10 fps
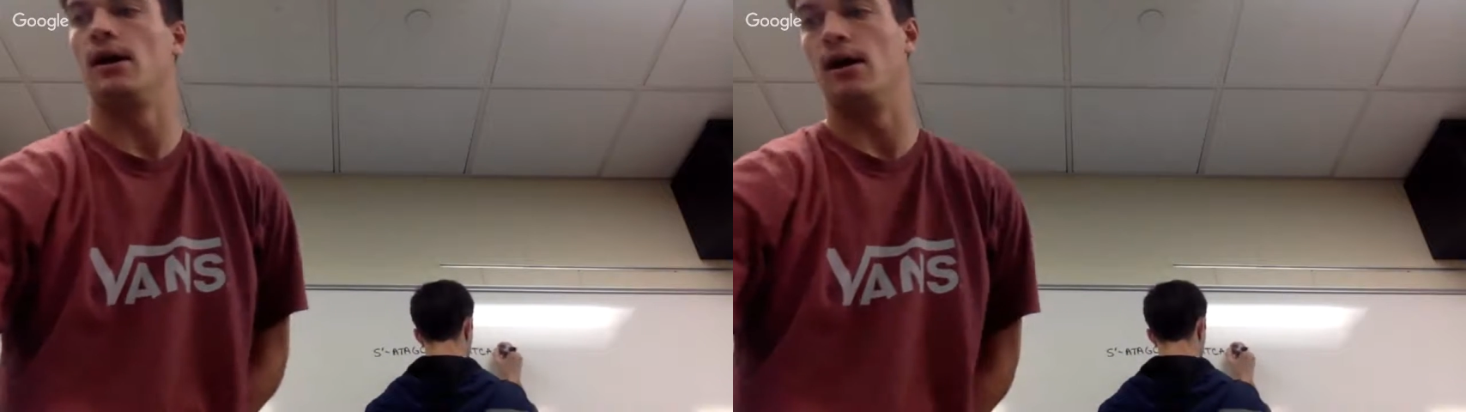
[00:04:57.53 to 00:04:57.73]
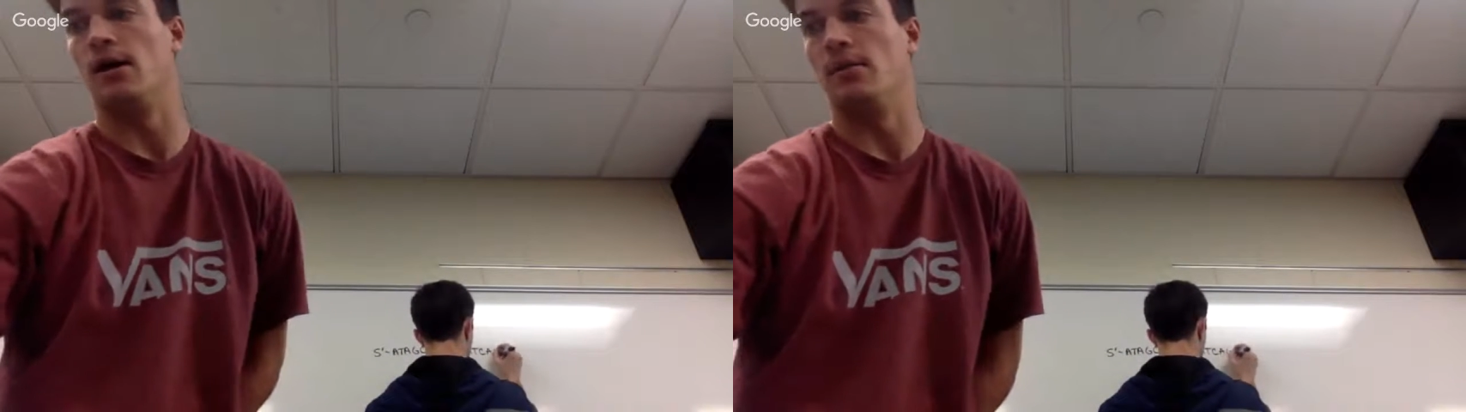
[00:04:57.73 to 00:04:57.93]

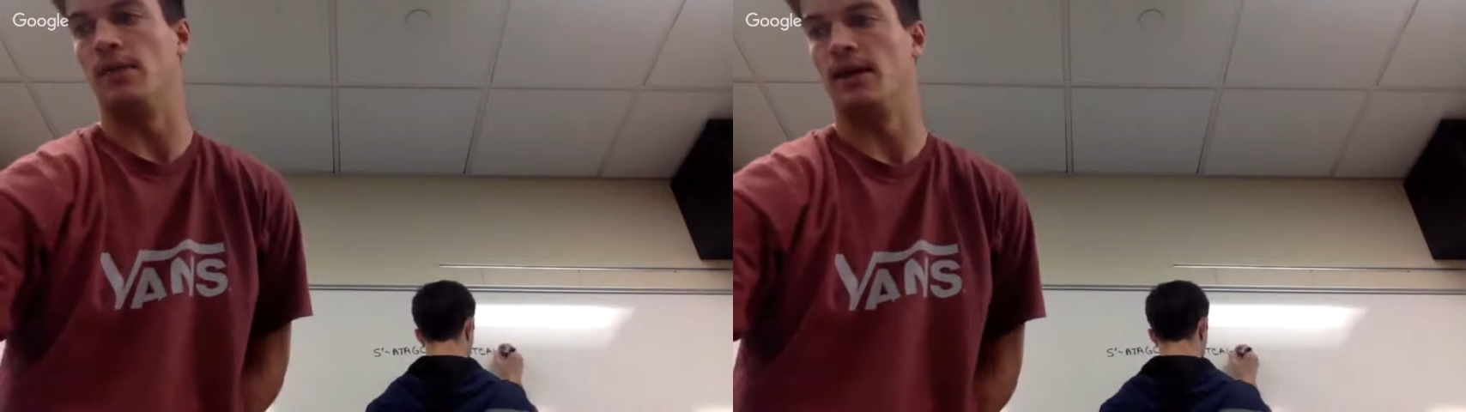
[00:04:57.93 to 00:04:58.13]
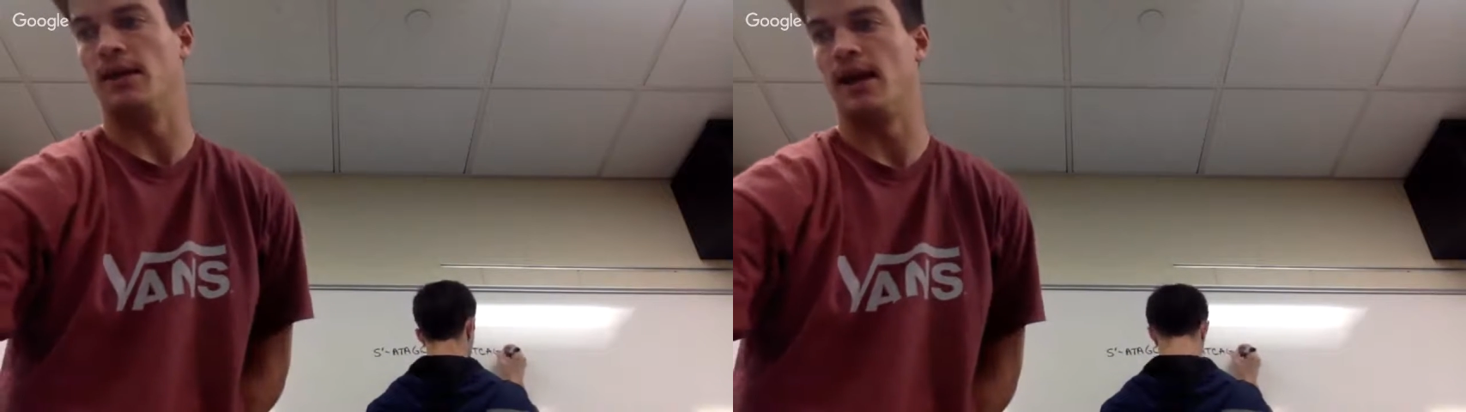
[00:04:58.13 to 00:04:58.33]

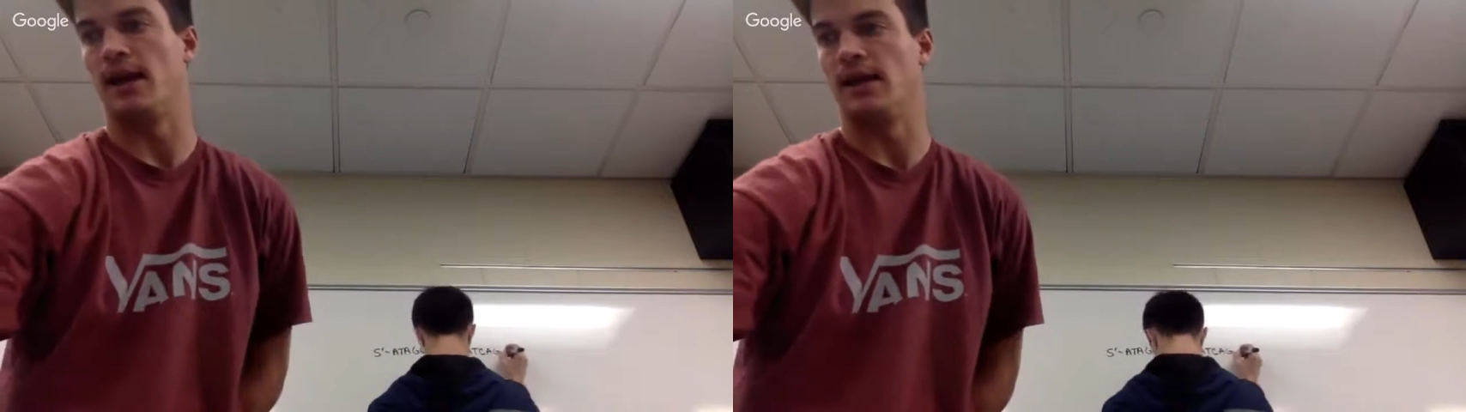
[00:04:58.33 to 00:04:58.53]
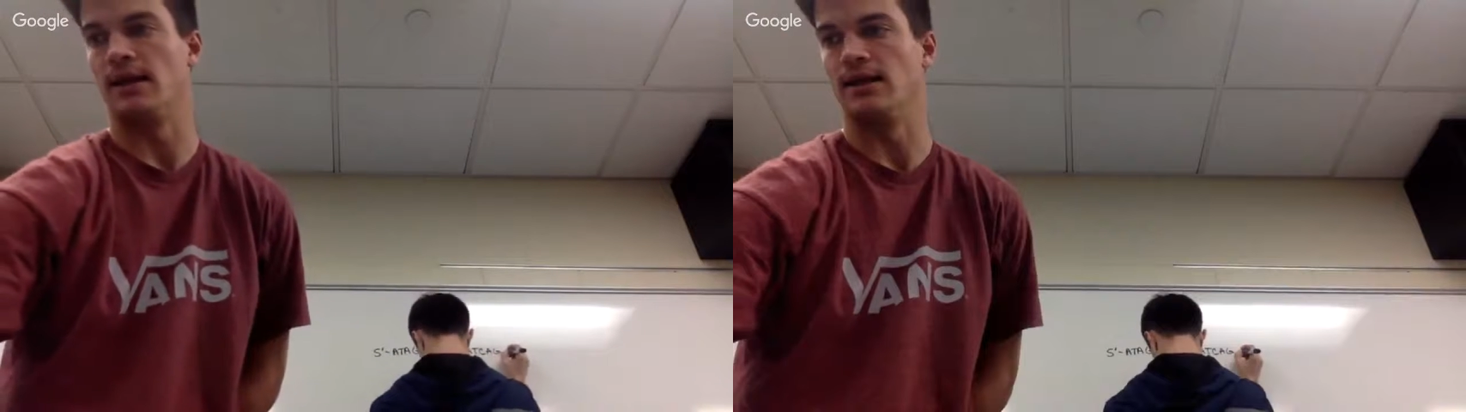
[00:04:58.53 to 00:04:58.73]
and
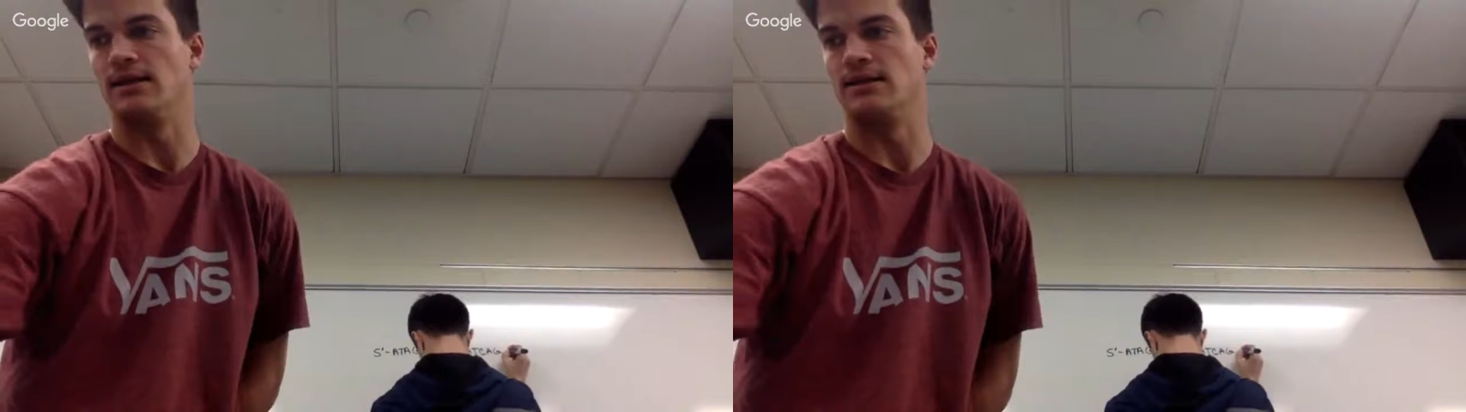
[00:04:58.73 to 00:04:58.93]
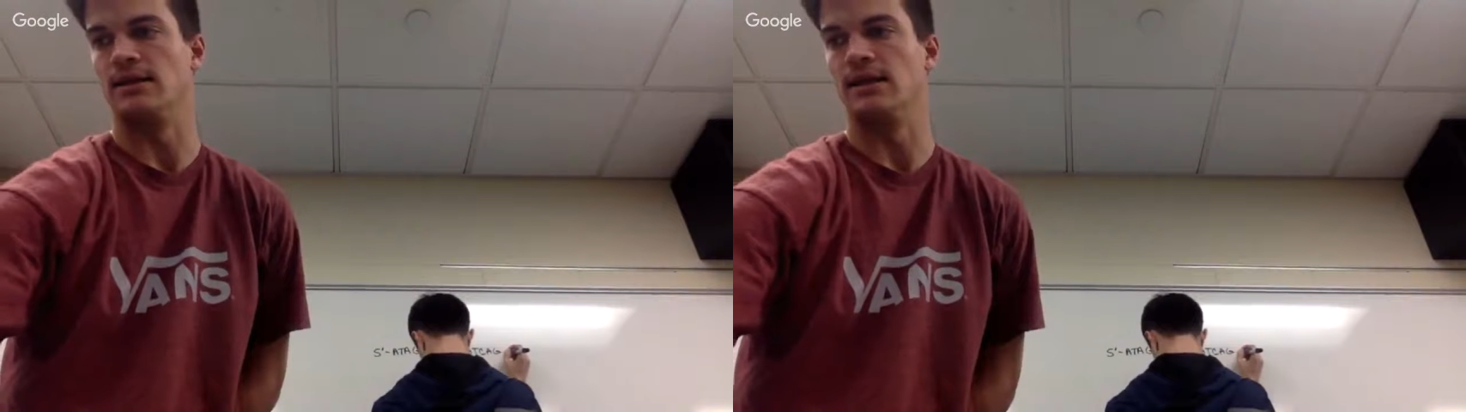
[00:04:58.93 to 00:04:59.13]
that
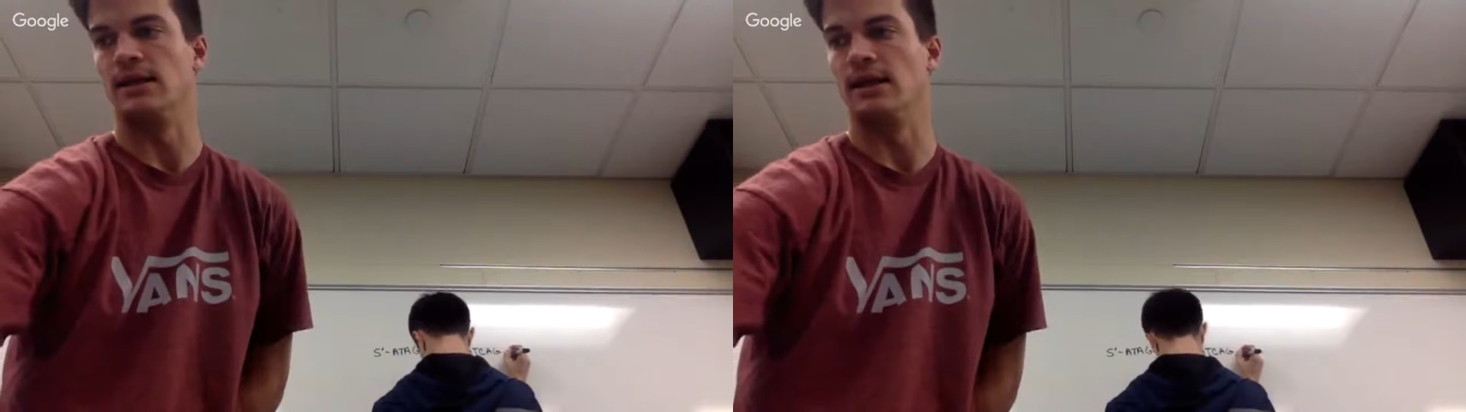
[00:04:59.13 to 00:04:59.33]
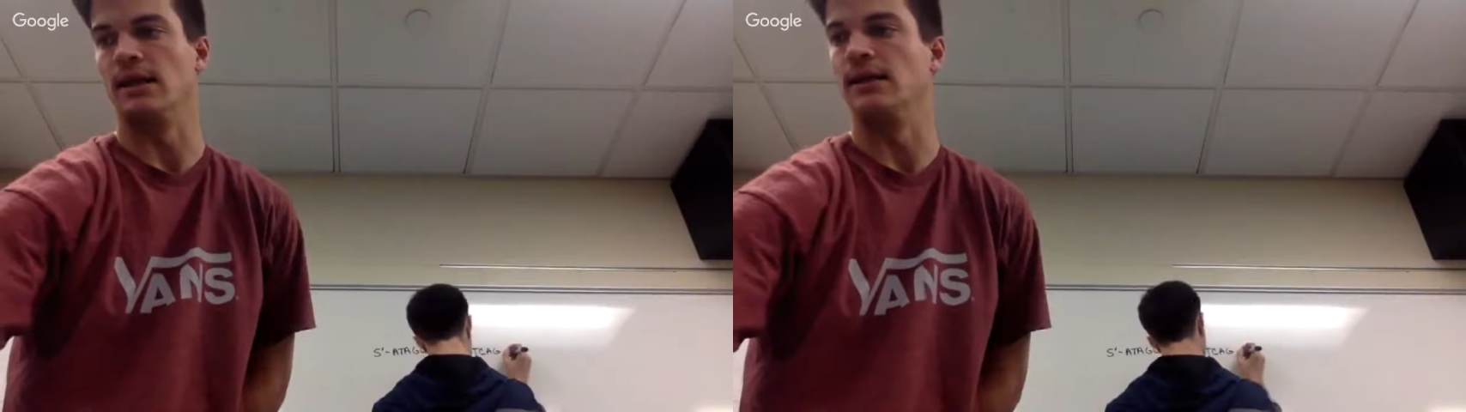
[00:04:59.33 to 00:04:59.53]
is
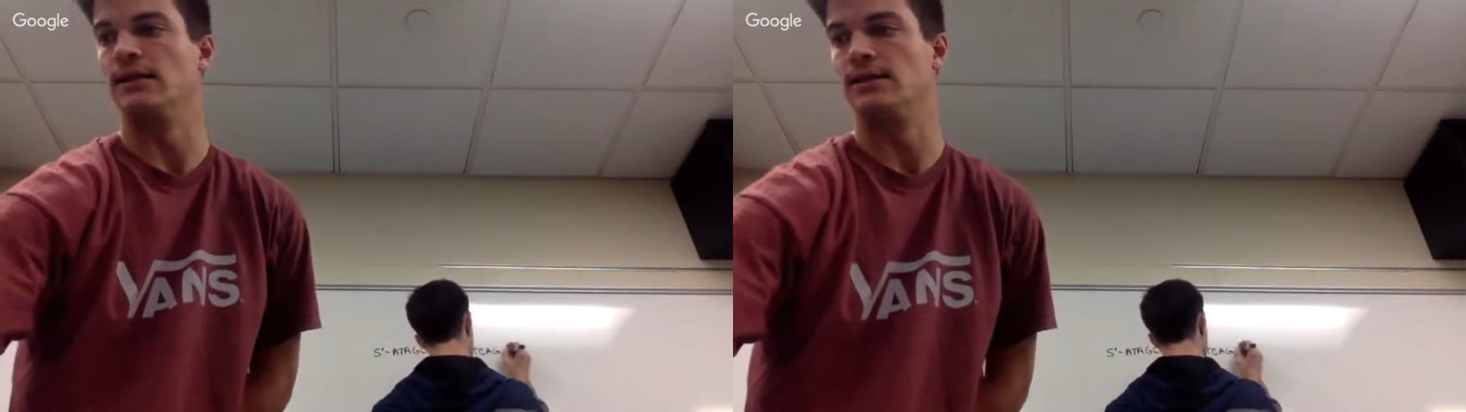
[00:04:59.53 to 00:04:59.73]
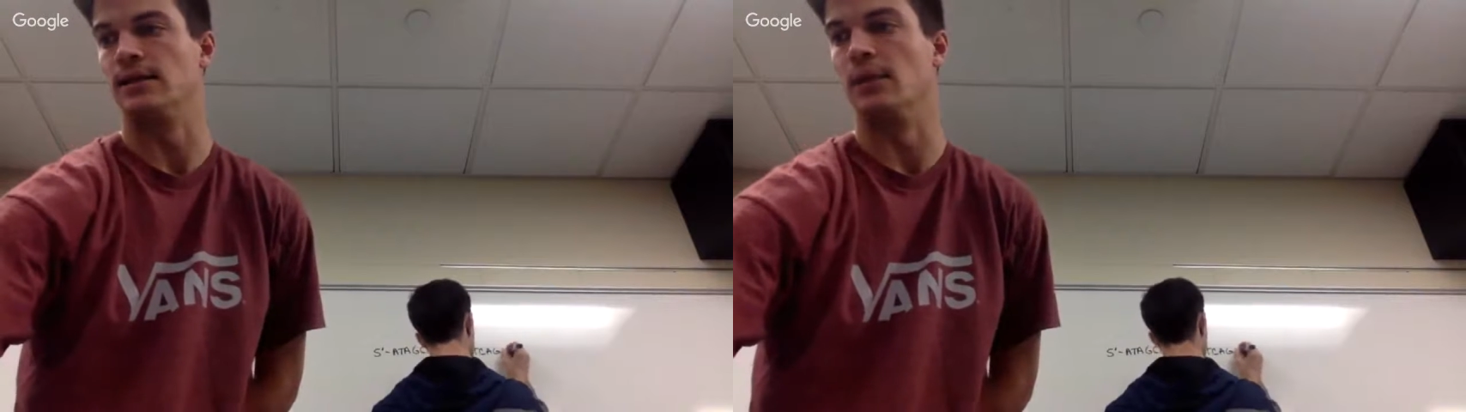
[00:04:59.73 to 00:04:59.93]
DNA
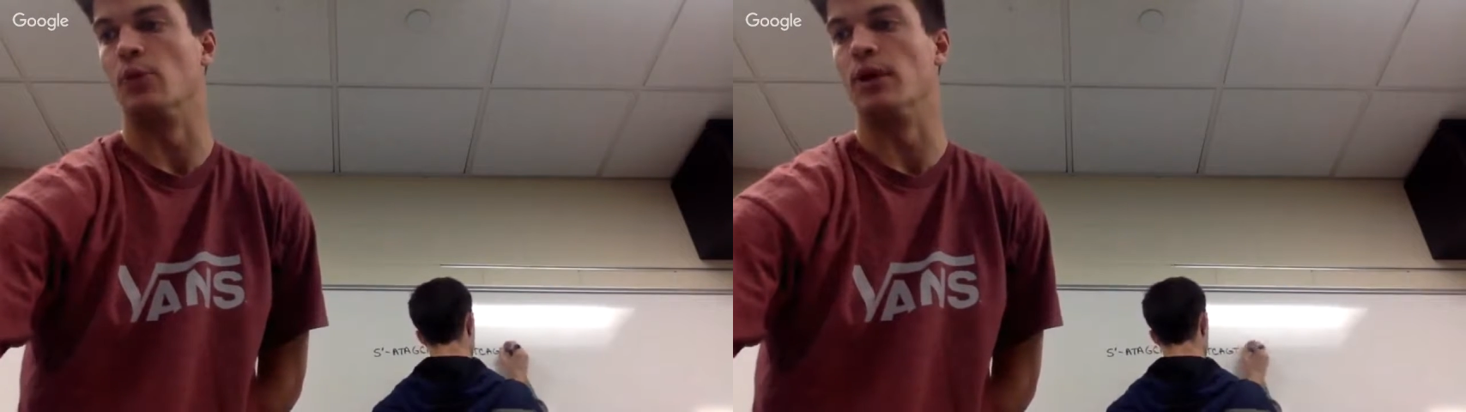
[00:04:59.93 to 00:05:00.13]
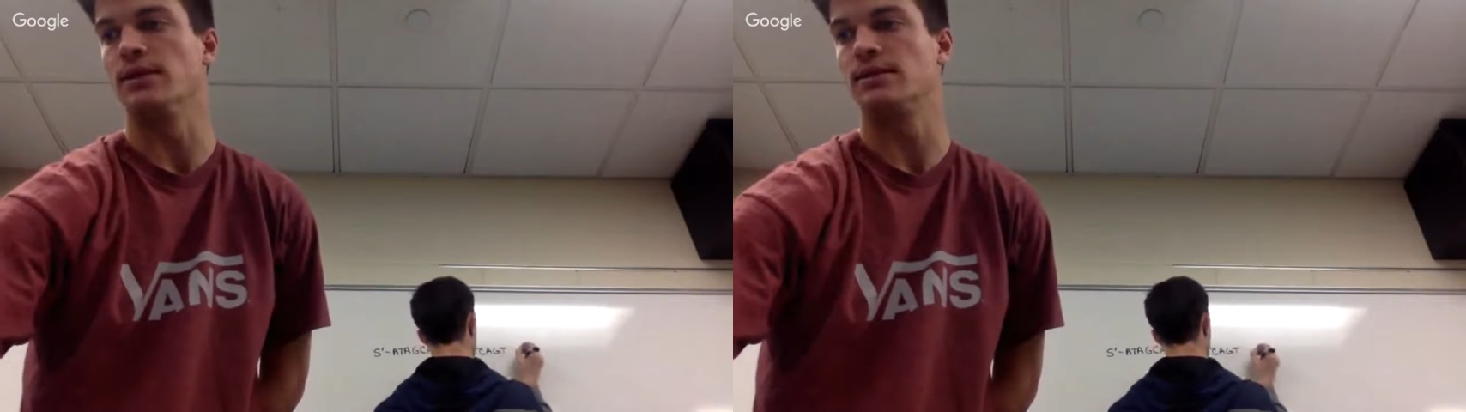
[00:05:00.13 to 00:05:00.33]

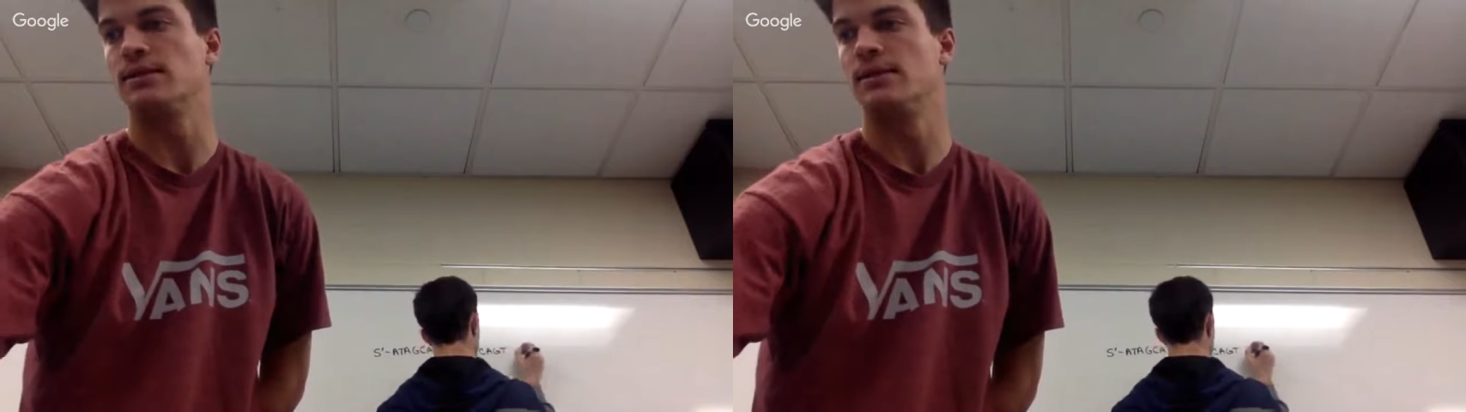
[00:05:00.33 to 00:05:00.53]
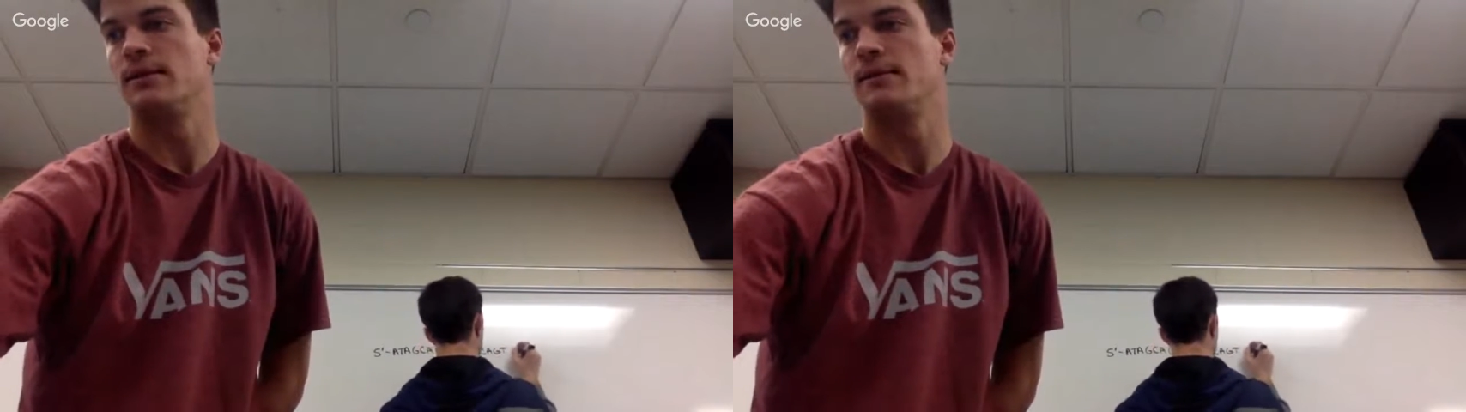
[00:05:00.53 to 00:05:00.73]
telomerase.